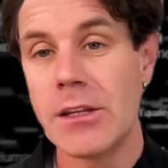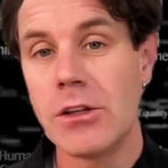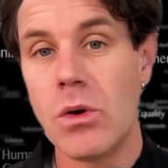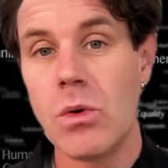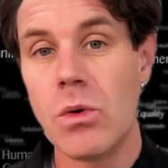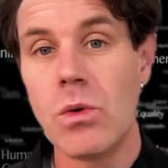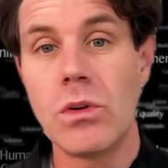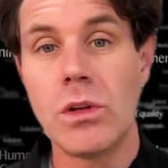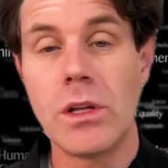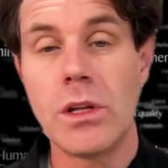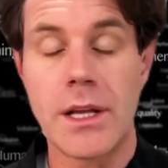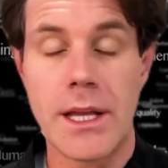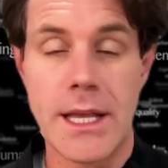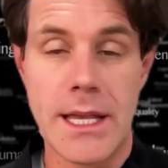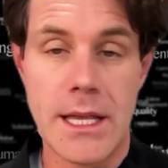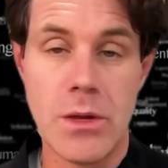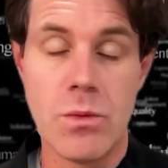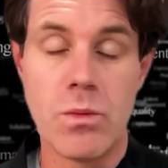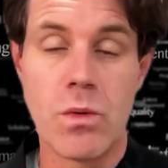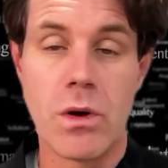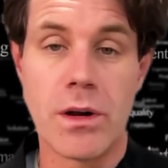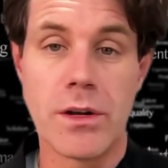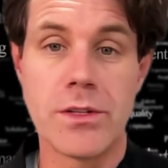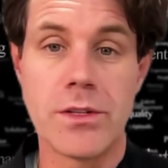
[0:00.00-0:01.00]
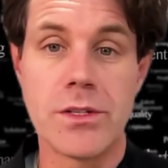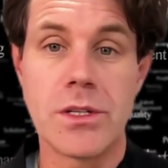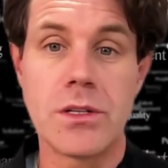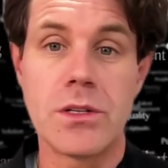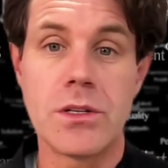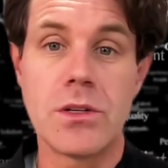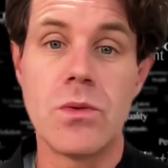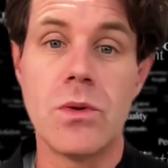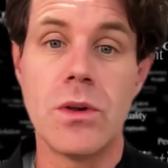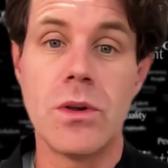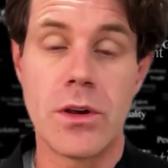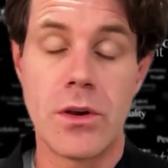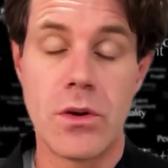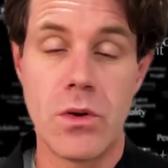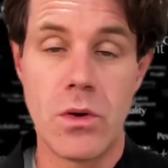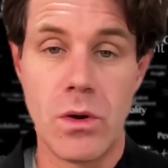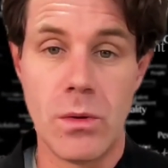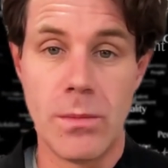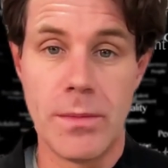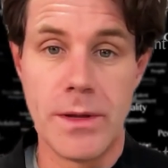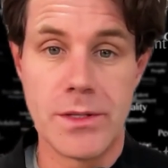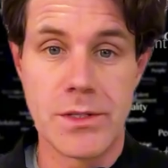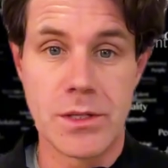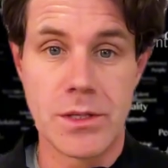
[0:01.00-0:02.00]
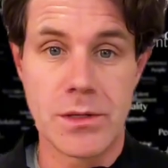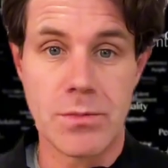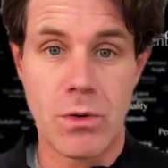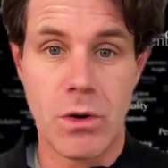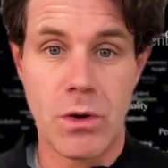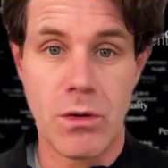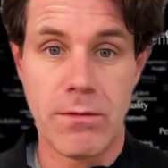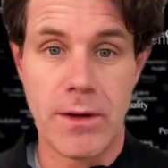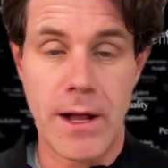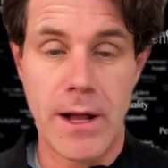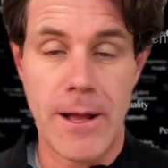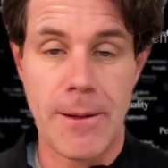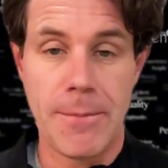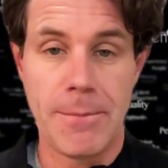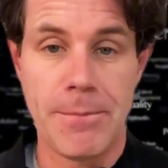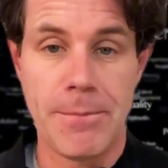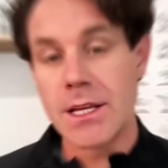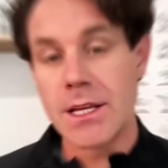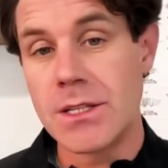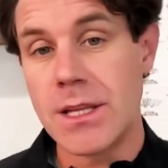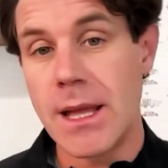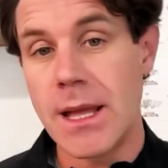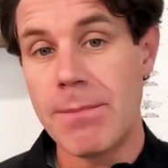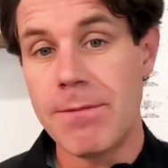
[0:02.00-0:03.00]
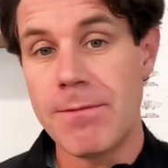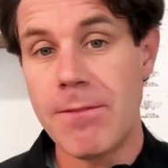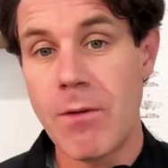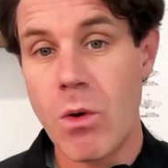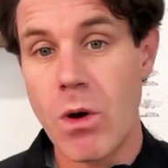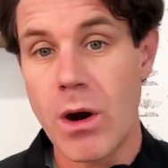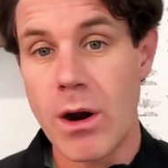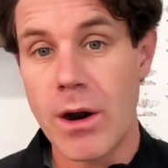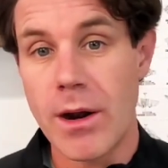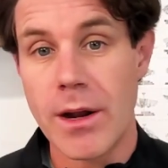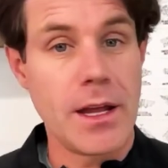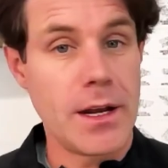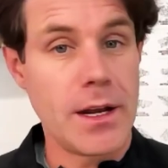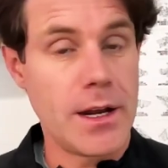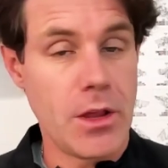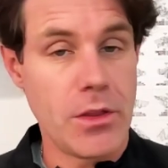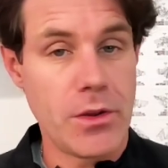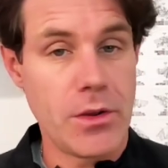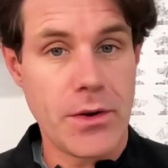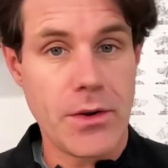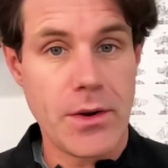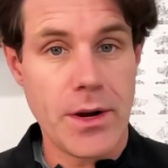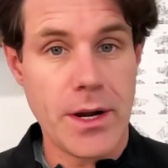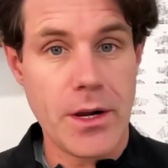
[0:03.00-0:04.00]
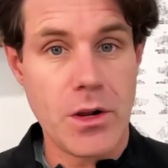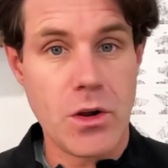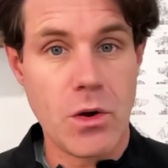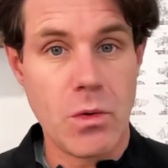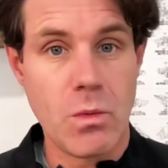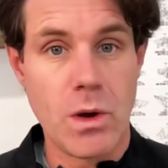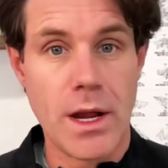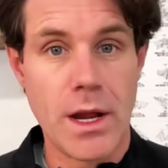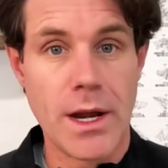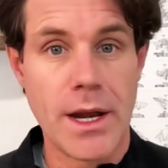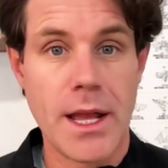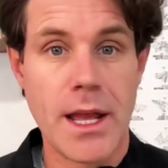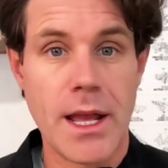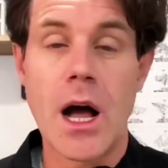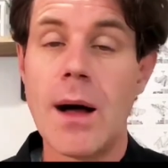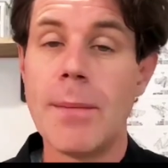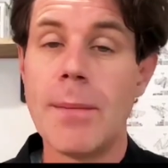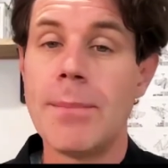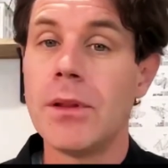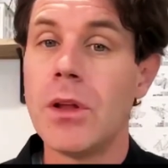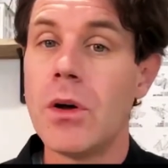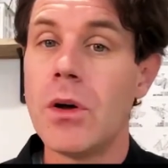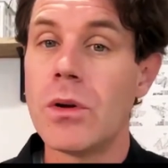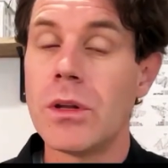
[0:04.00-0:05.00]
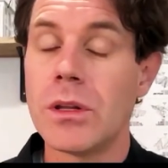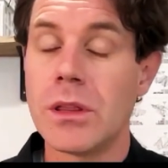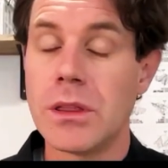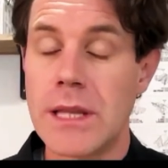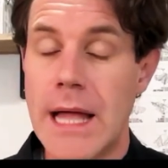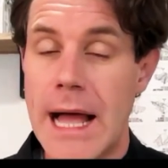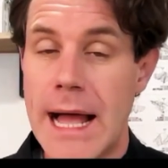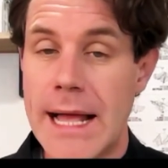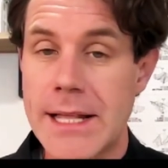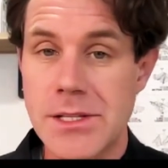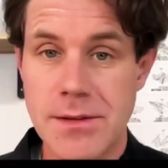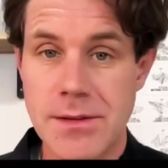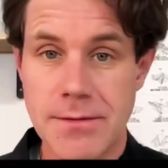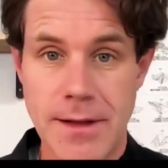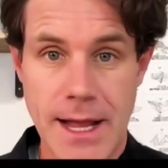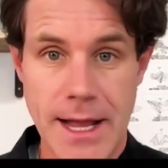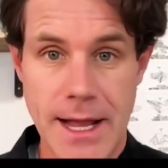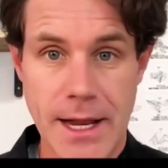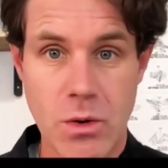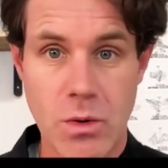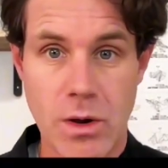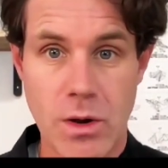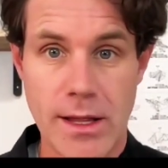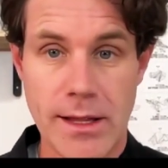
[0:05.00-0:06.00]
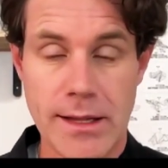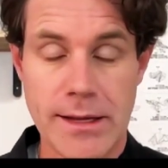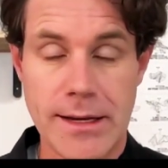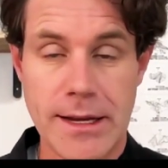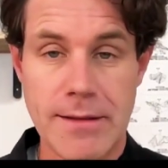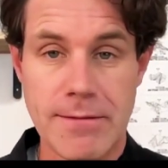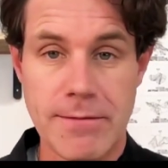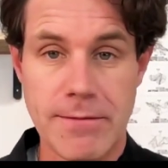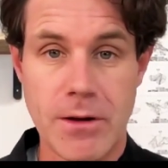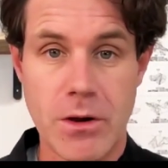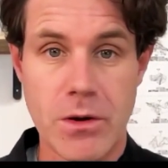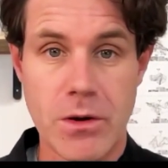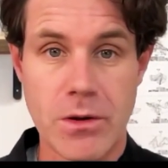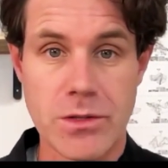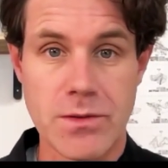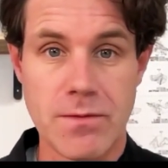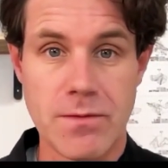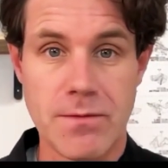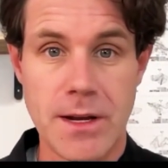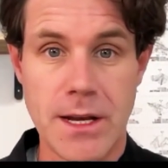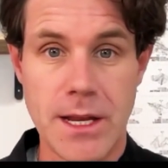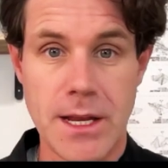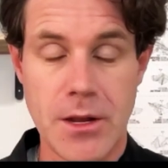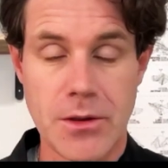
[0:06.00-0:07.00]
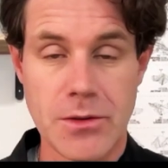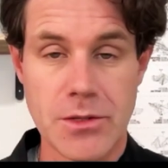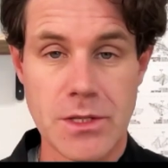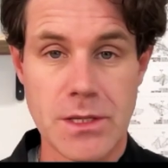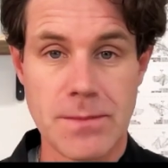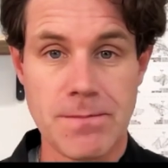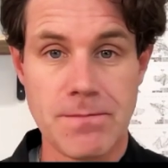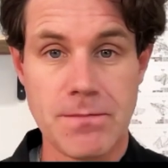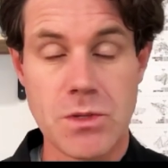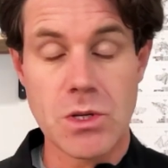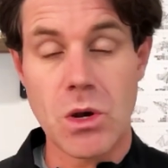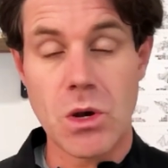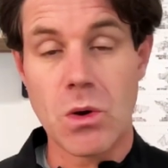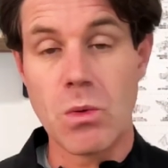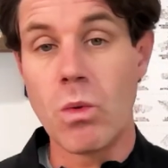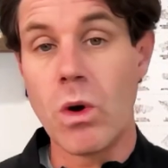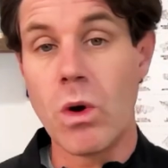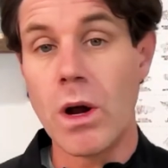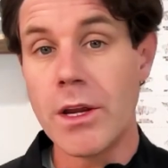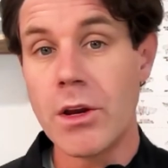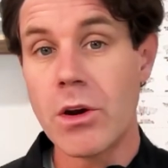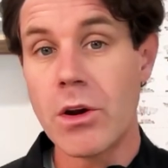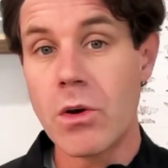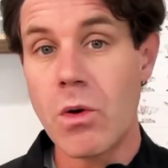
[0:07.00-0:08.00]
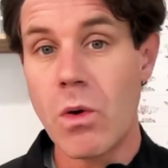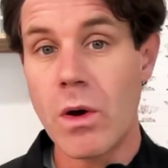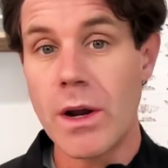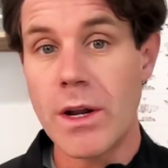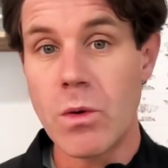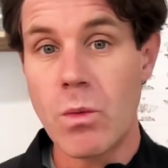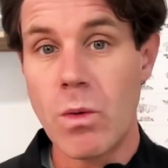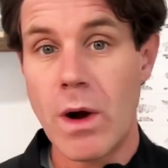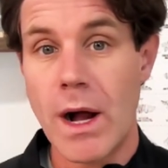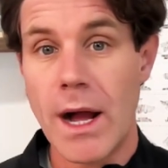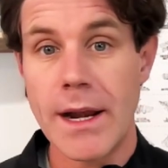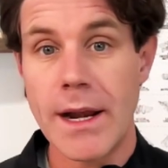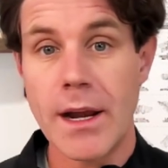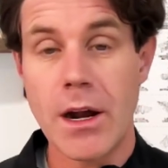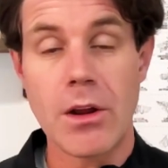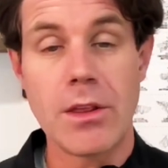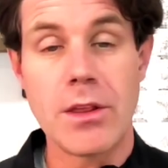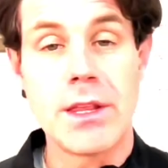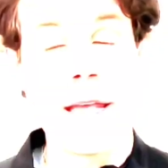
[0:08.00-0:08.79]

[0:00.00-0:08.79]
local keywords to your Google business profile. Step four, another critical one, upload lots of high quality photos and videos. So what you're going to want are